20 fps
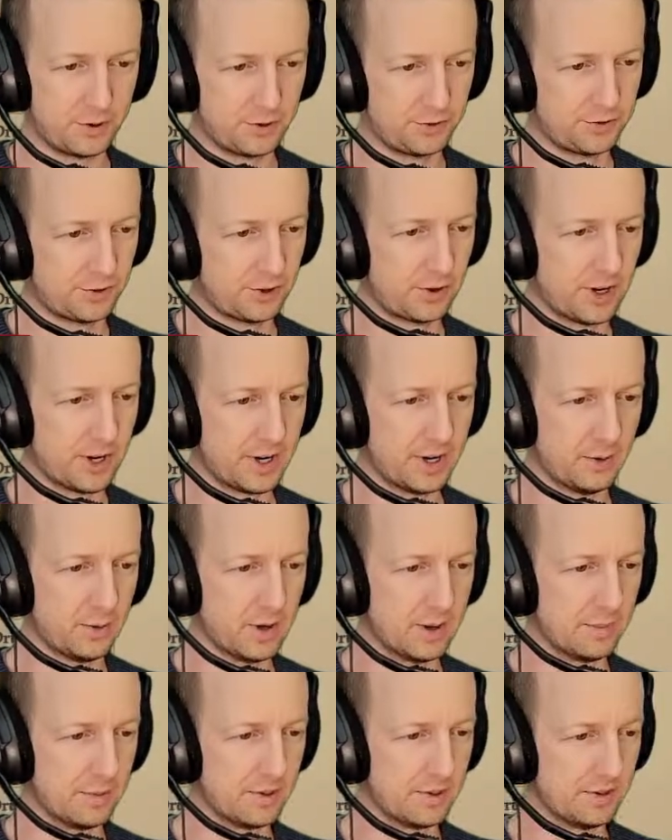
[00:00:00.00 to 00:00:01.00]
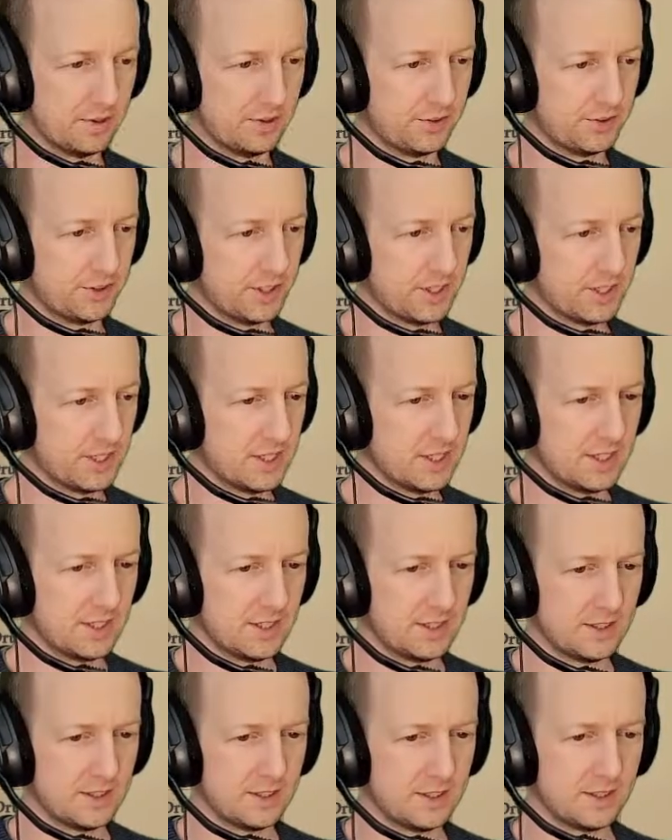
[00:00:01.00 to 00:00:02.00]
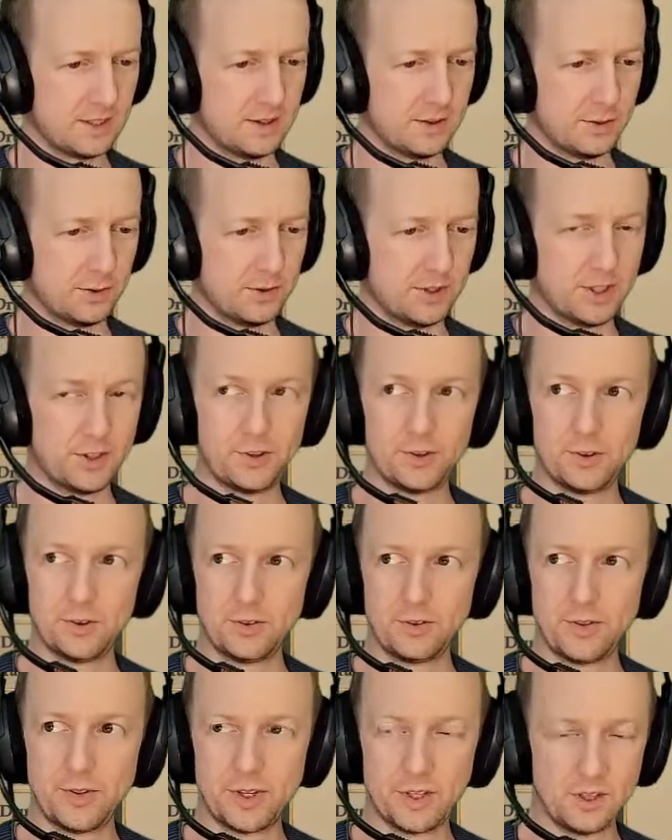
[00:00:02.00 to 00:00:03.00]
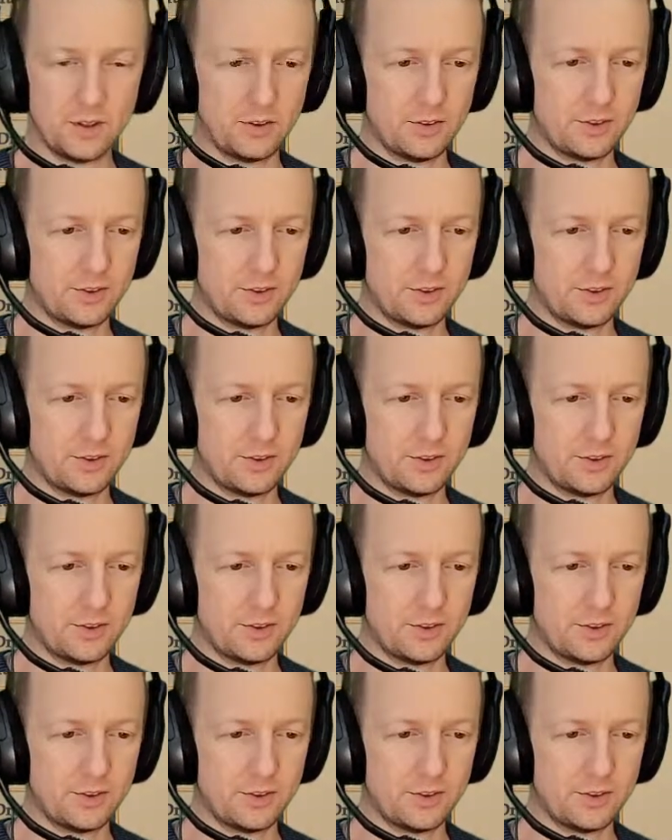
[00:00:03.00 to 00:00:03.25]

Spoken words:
consecrating weapons, and all that sort of thing.